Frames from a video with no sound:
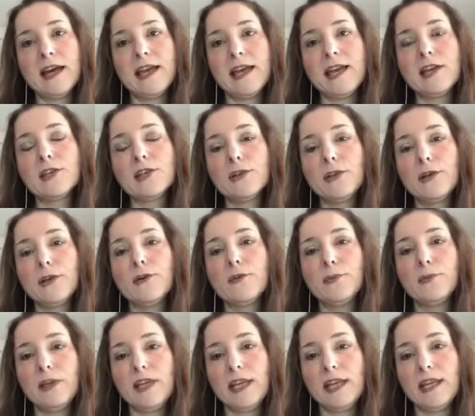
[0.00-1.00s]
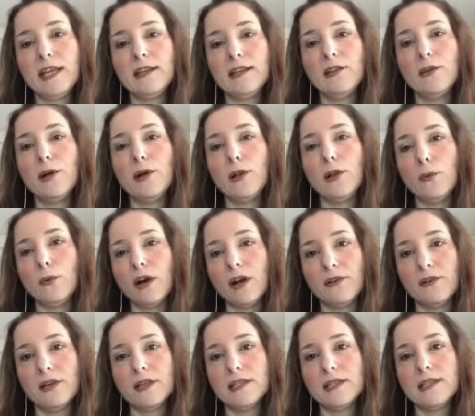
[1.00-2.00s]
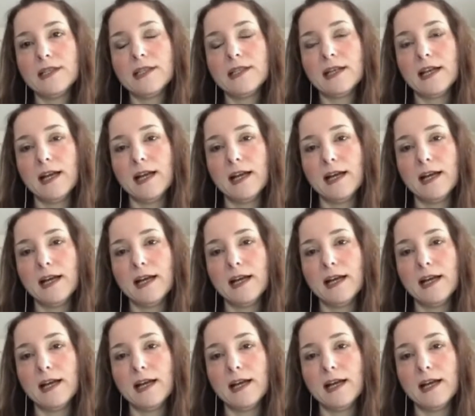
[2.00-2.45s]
I actually completed Noel Warren's